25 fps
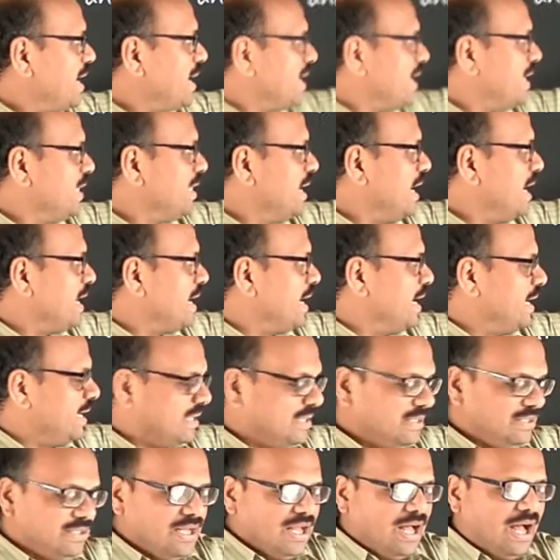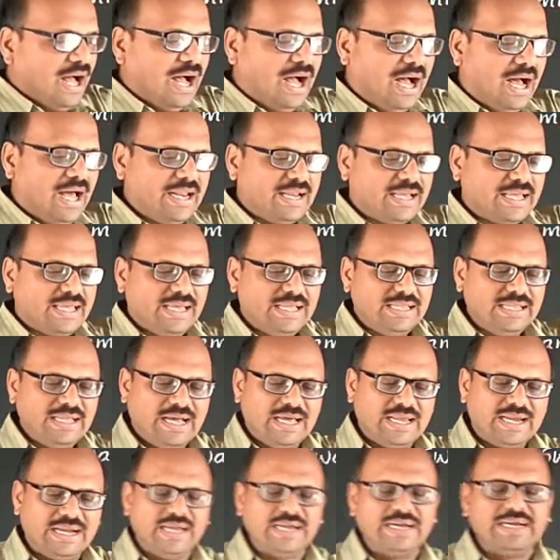R.K. Narayan. R.K.
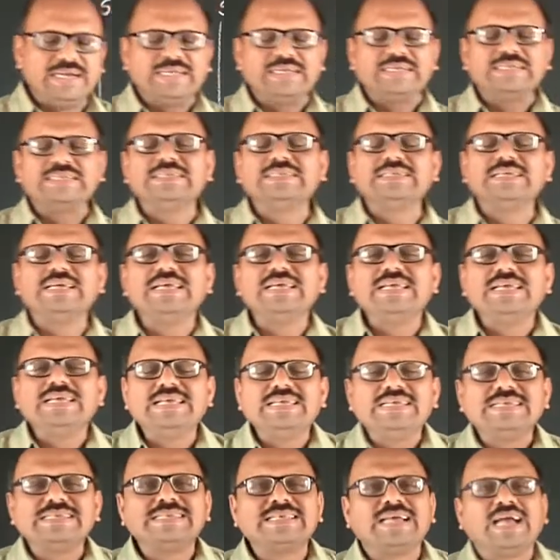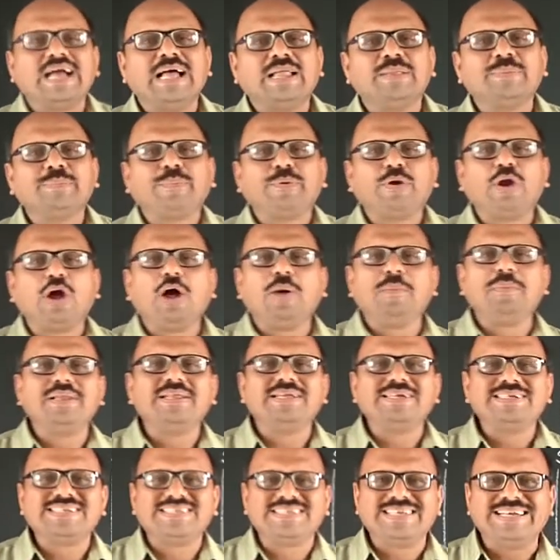Narayanan is a
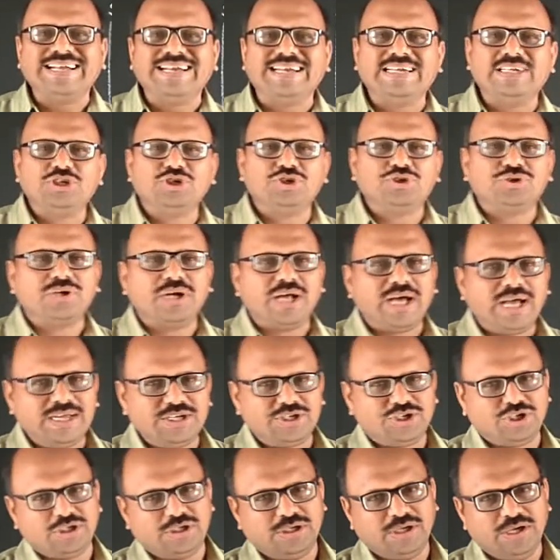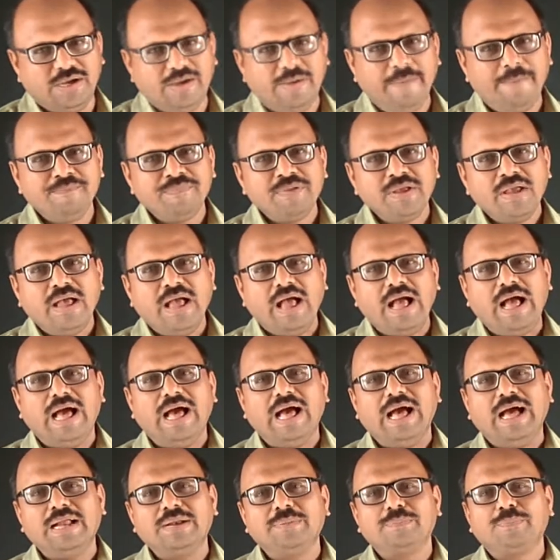prominent English writer
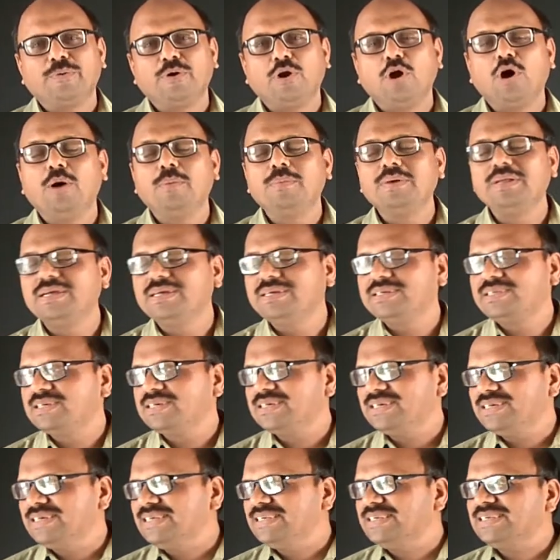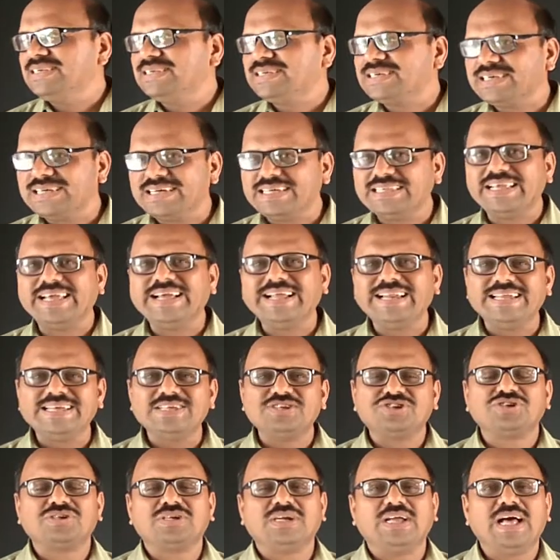and prominent Indian
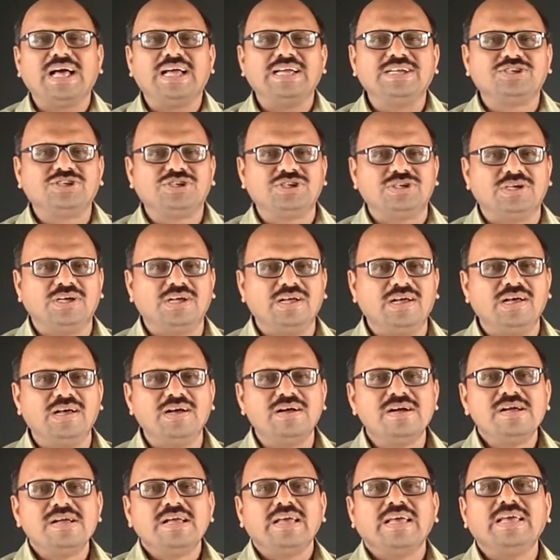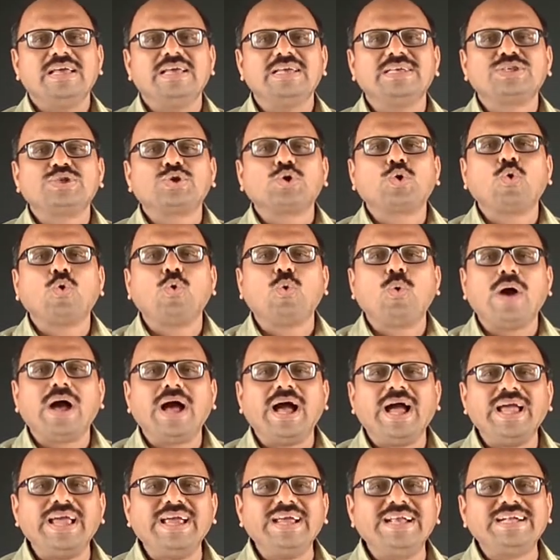English writer is
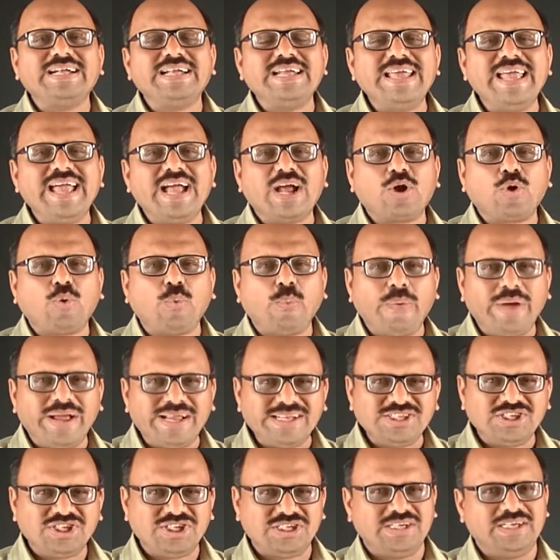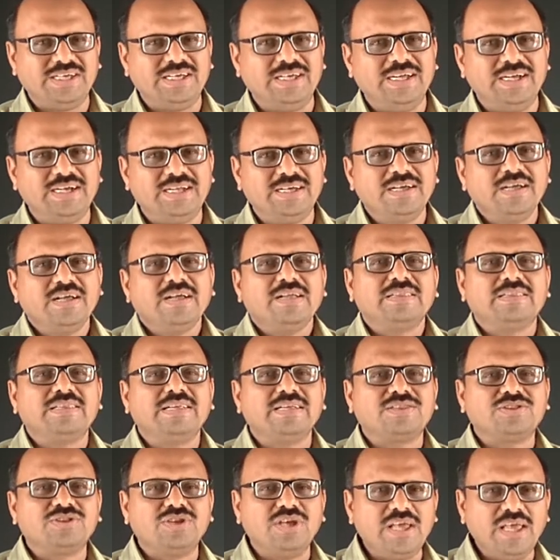quietly acquainted
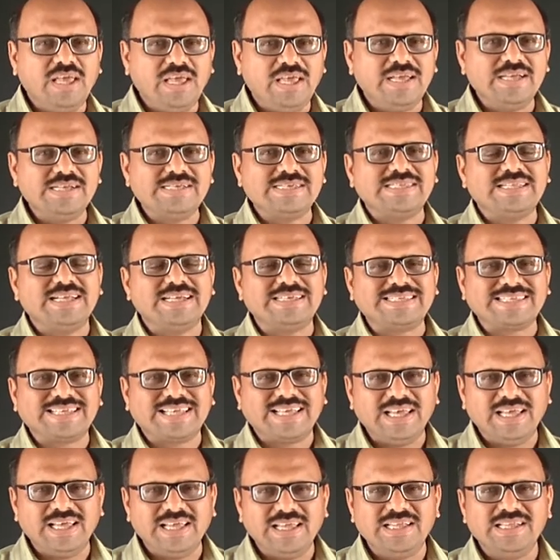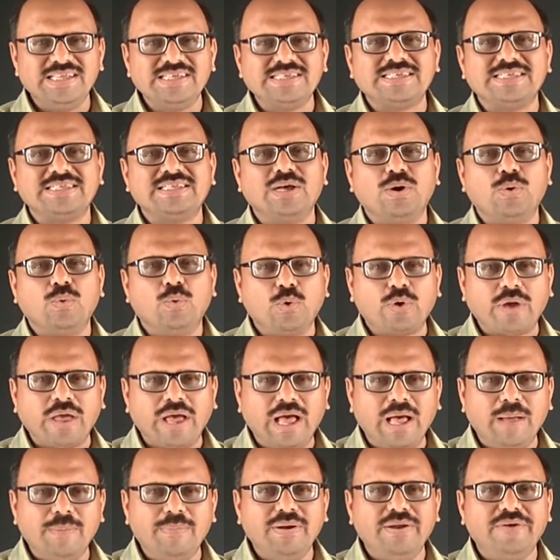the things, the skills, the
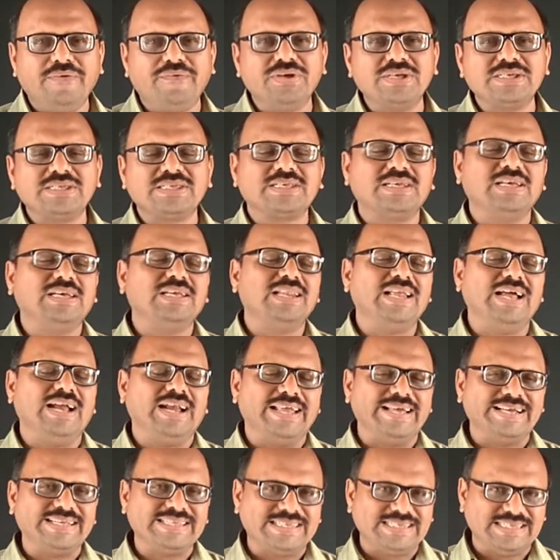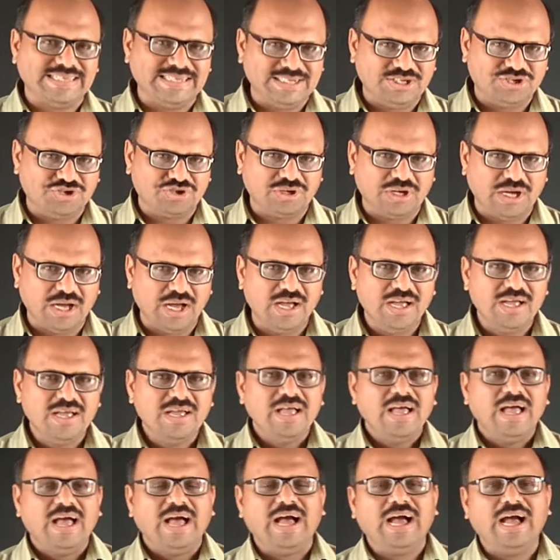vocabulary skill and etc.
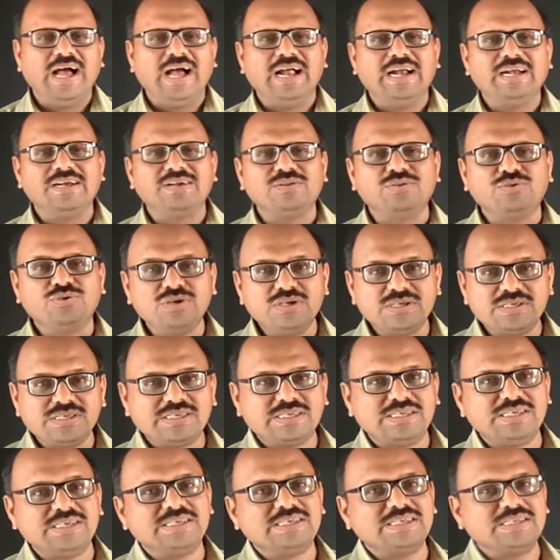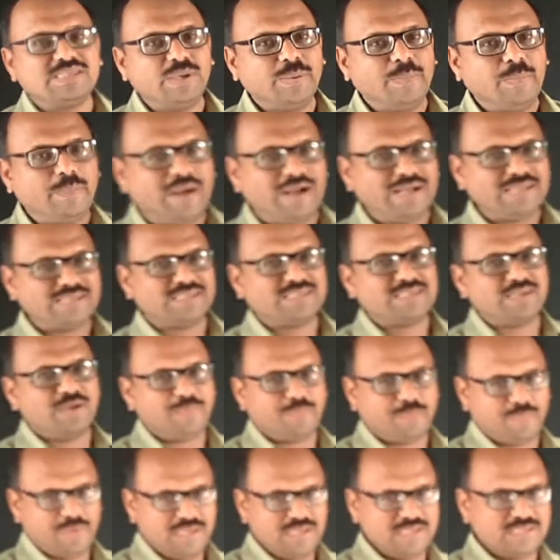And this is the
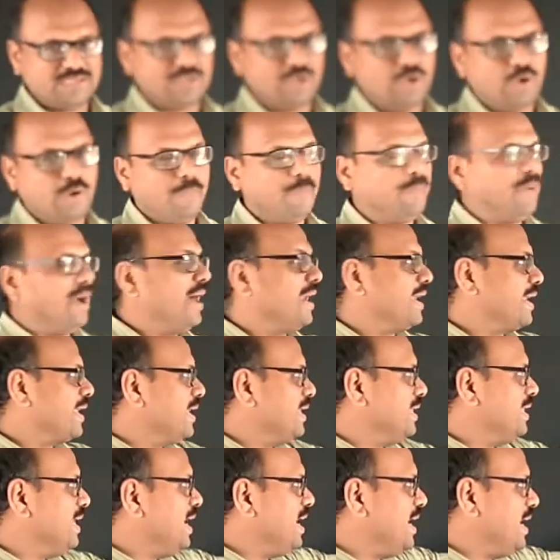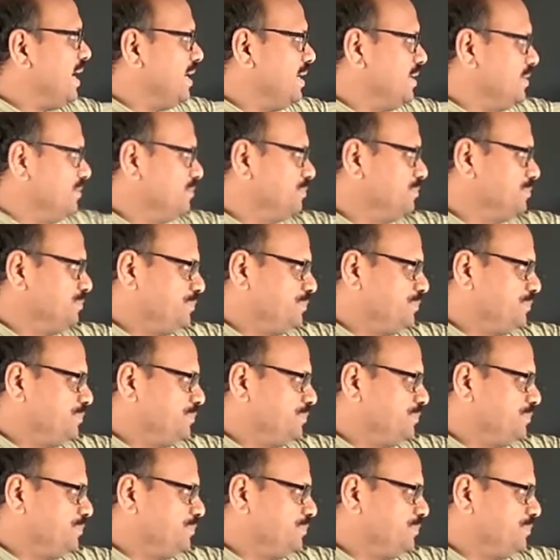masterpiece of R.K. Narayanan.